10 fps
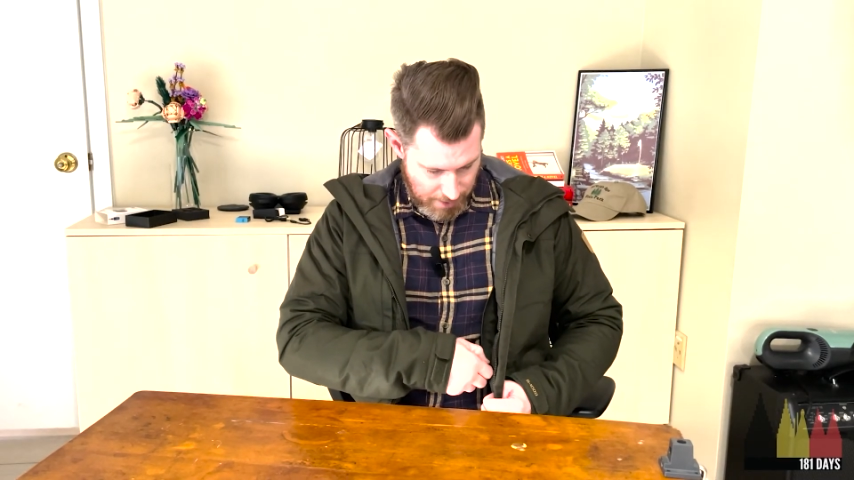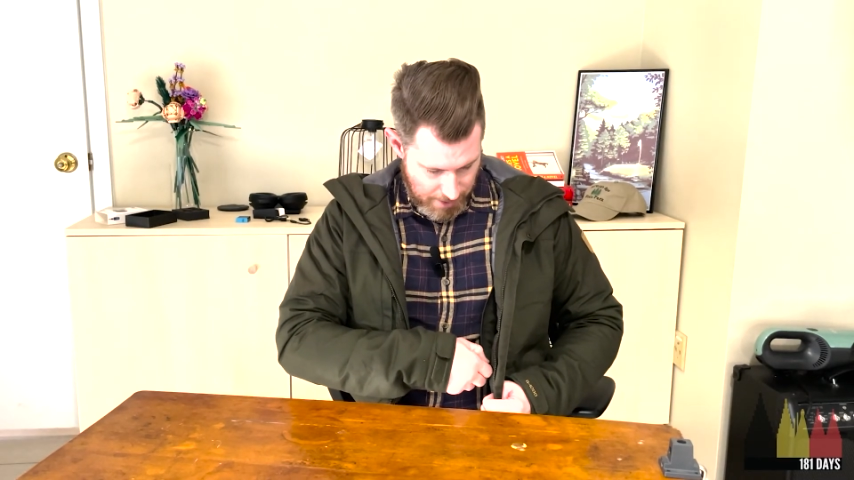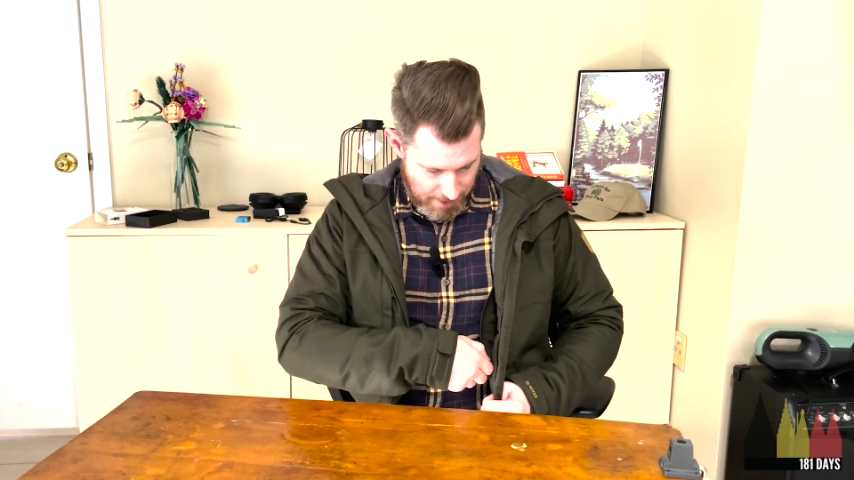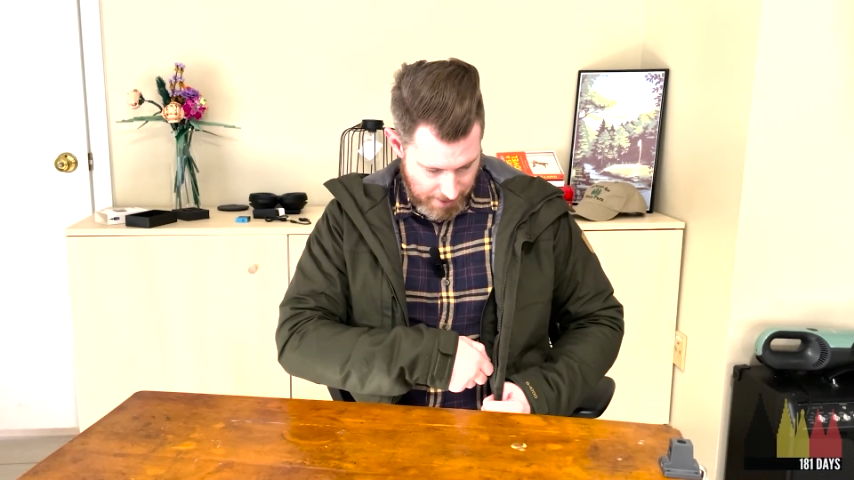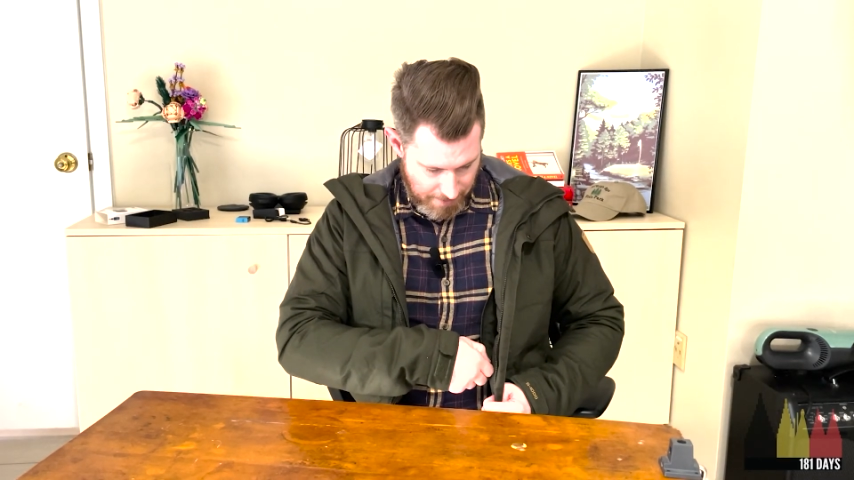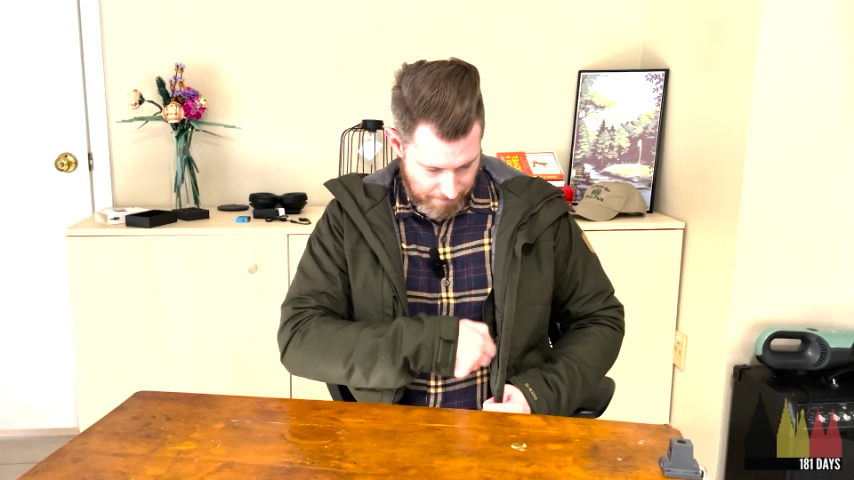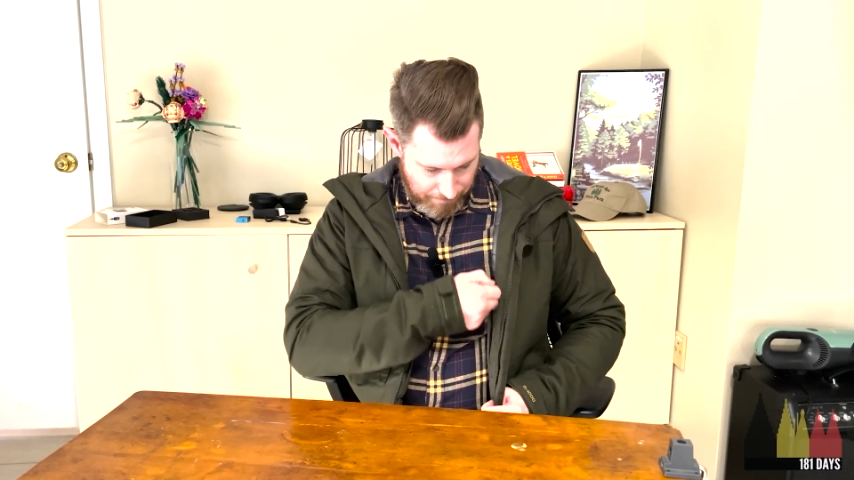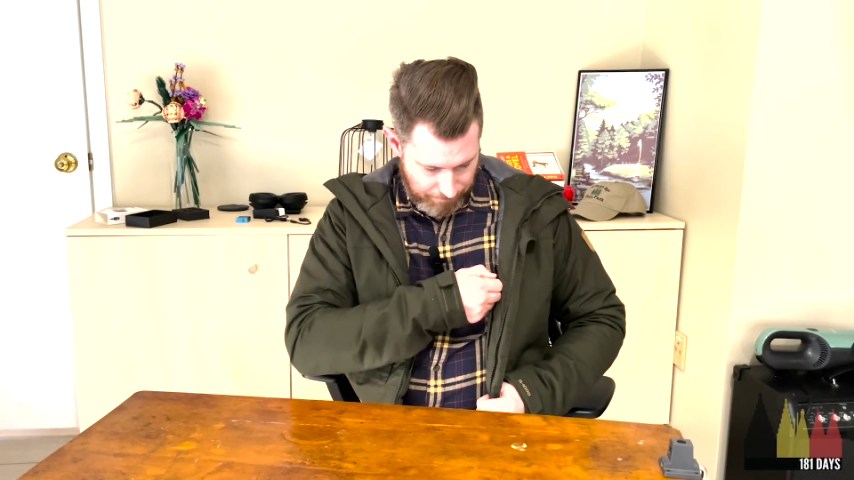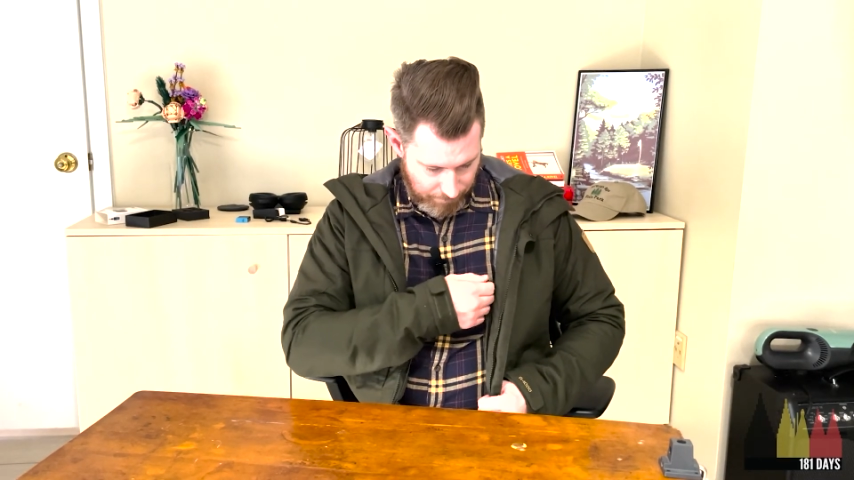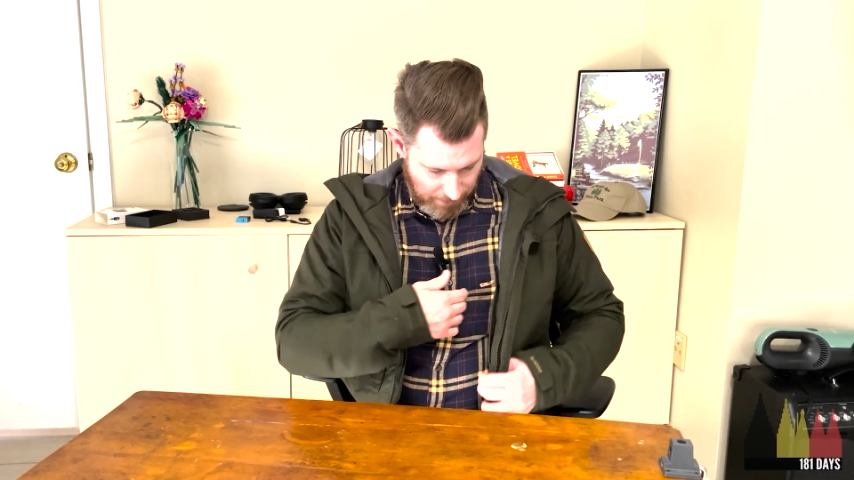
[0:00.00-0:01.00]

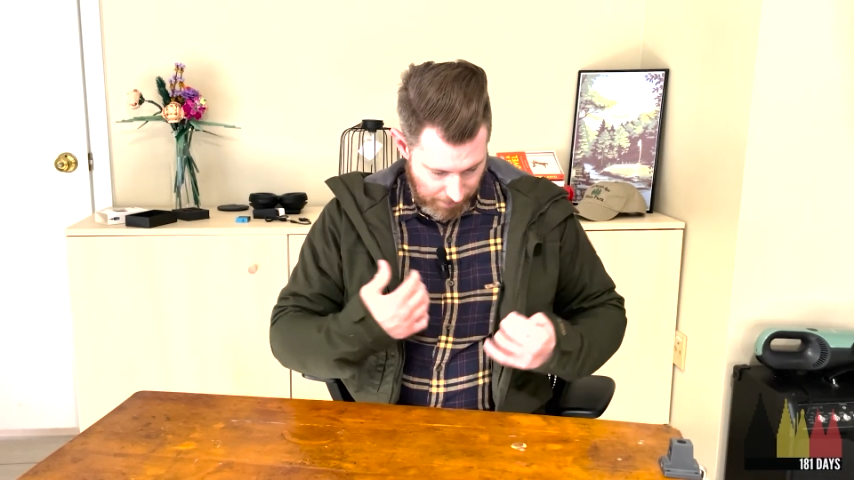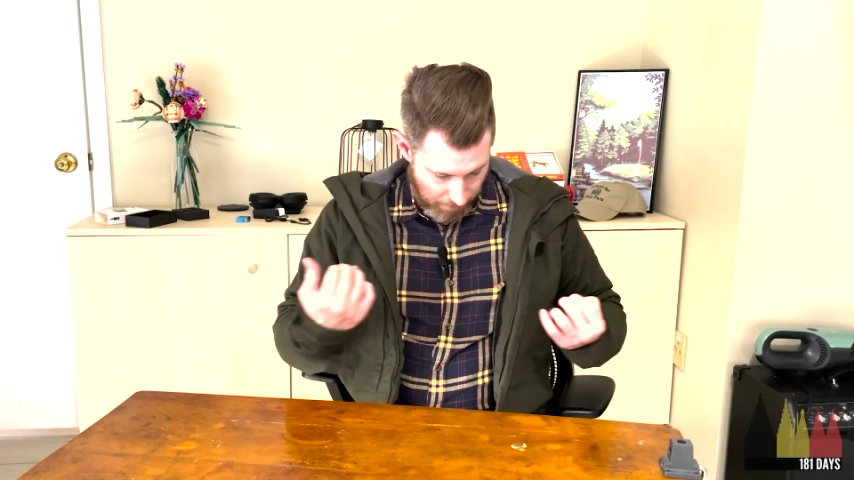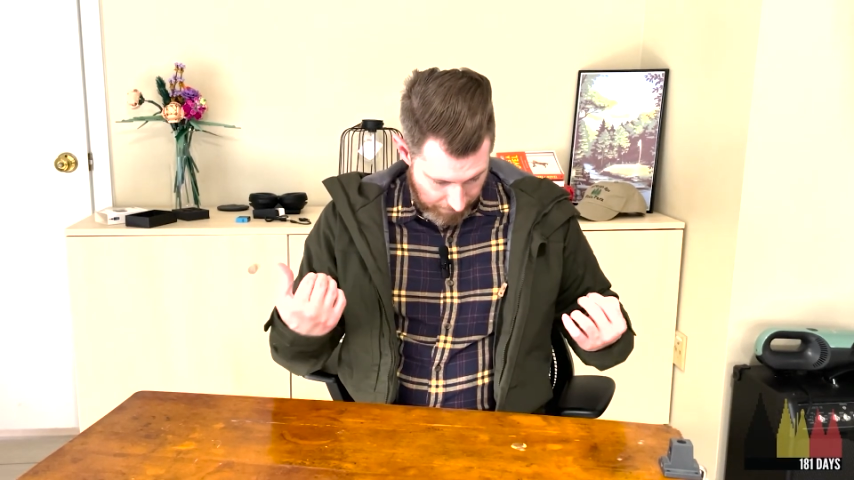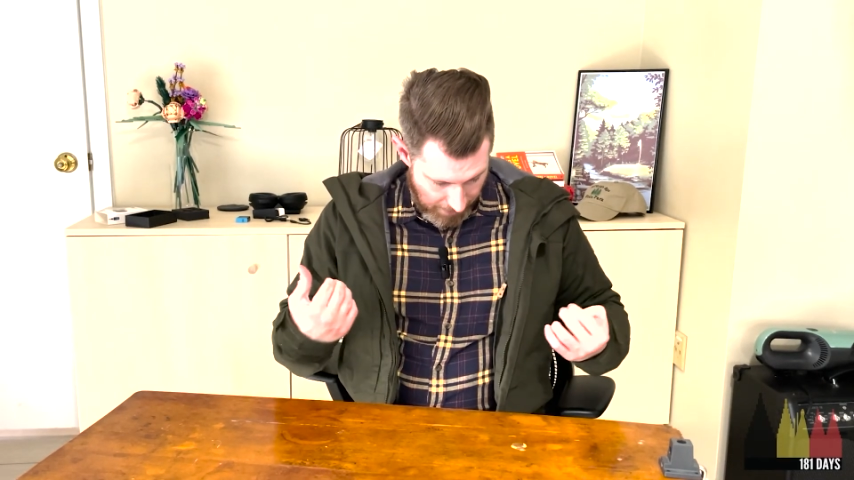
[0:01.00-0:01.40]
I love